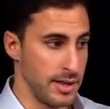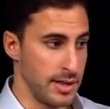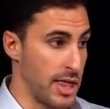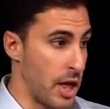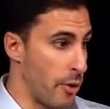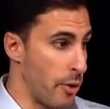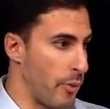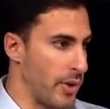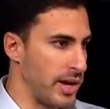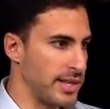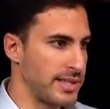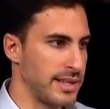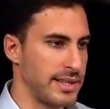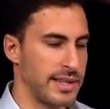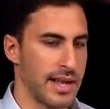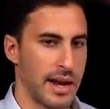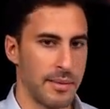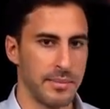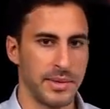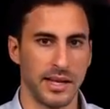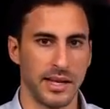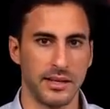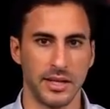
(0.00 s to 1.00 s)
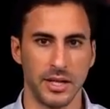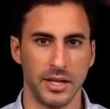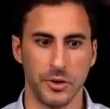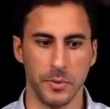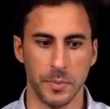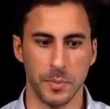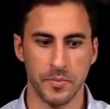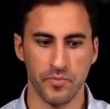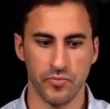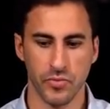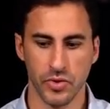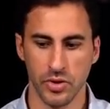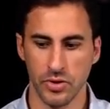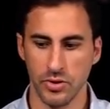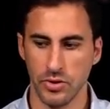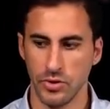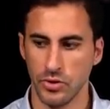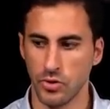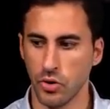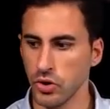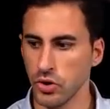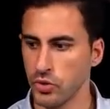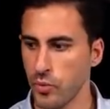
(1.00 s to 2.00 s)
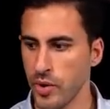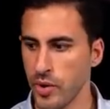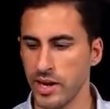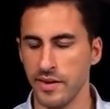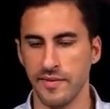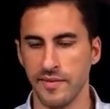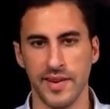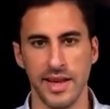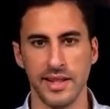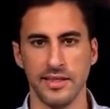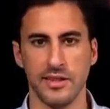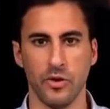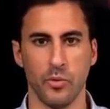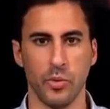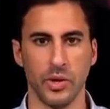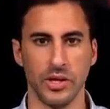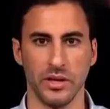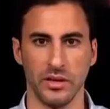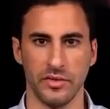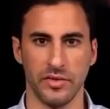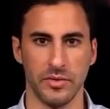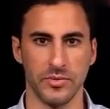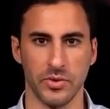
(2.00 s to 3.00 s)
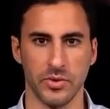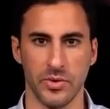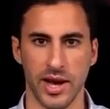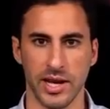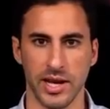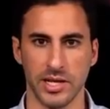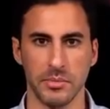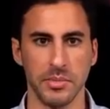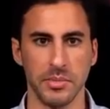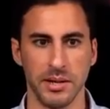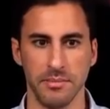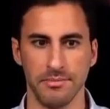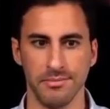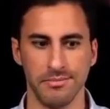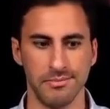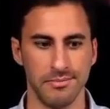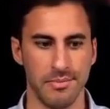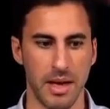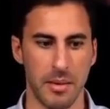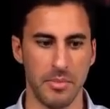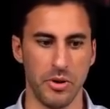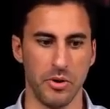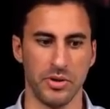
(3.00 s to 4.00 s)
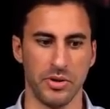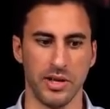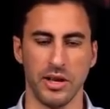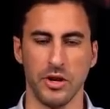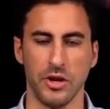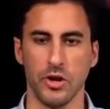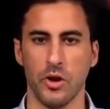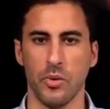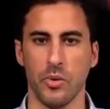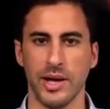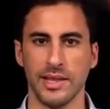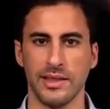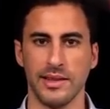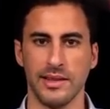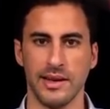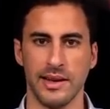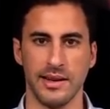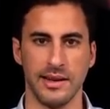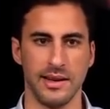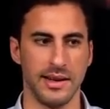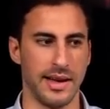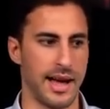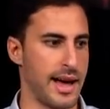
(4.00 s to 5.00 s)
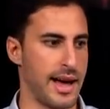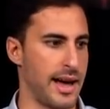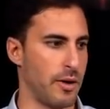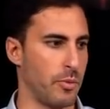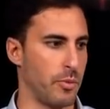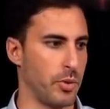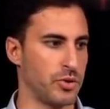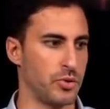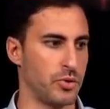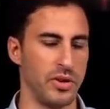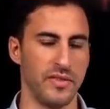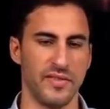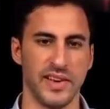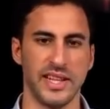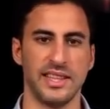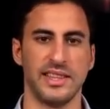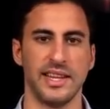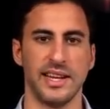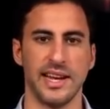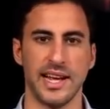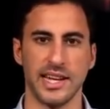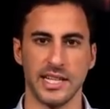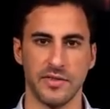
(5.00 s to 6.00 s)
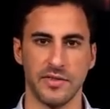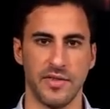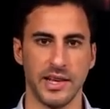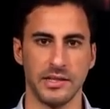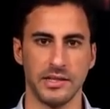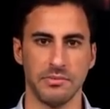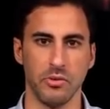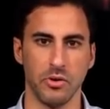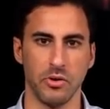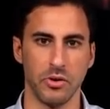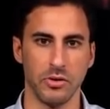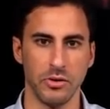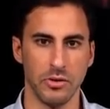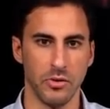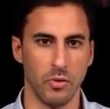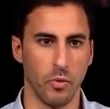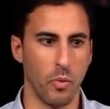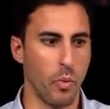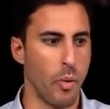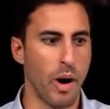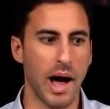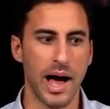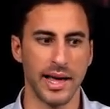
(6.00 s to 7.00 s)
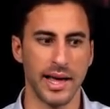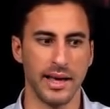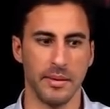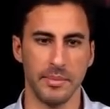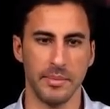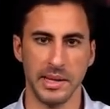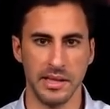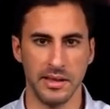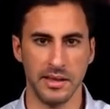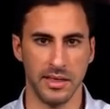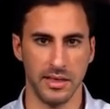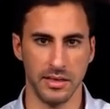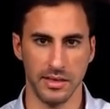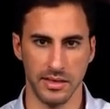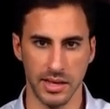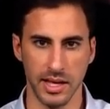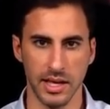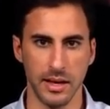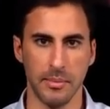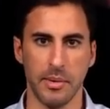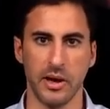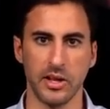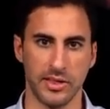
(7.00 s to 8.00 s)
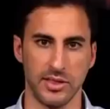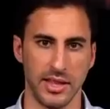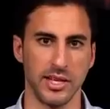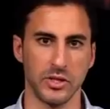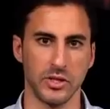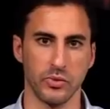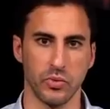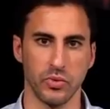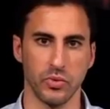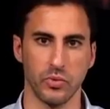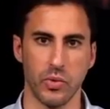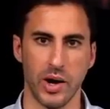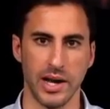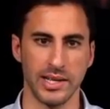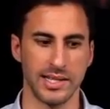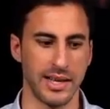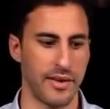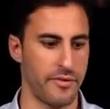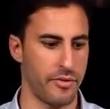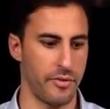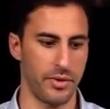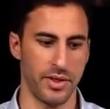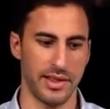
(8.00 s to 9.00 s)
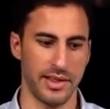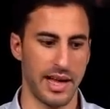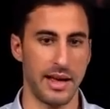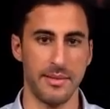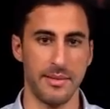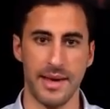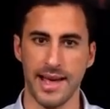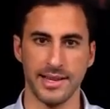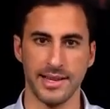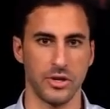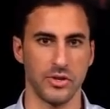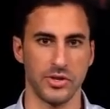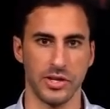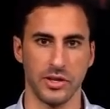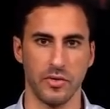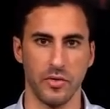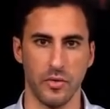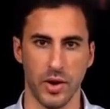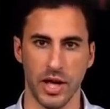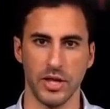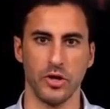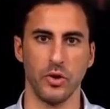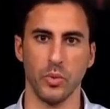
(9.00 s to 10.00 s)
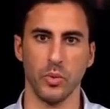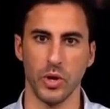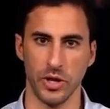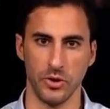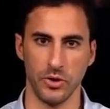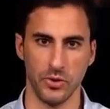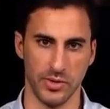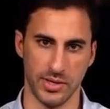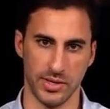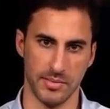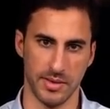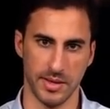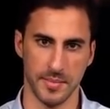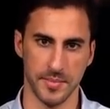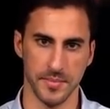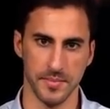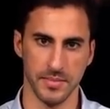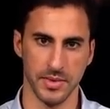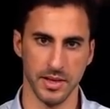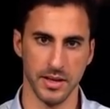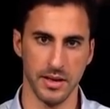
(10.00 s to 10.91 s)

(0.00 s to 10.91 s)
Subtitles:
the reason that I'm telling you, don't reinvent the wheel from scratch. I mean, maybe you're thinking, you know what? I want to invent the next Facebook. Why? I mean, think about things twice. Every time, ask yourself, why do you want to do something?